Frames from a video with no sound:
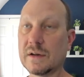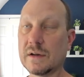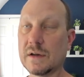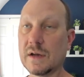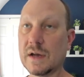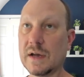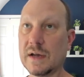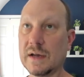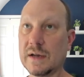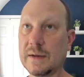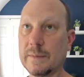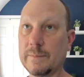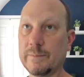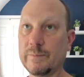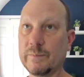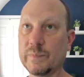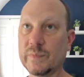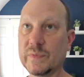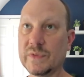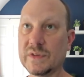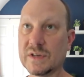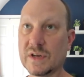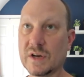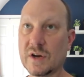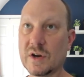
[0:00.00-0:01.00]

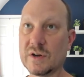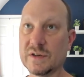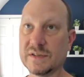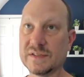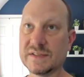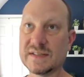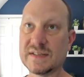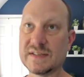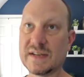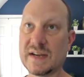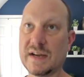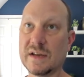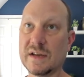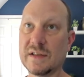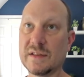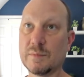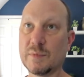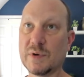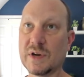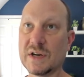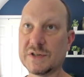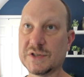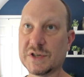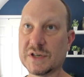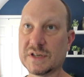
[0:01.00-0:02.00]
the current state of the
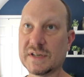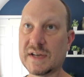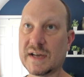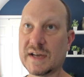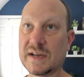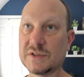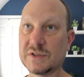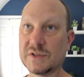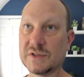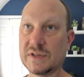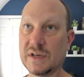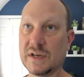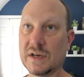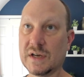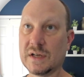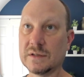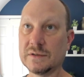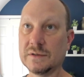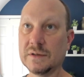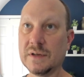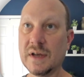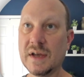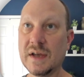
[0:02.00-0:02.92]
project. Actually, I'll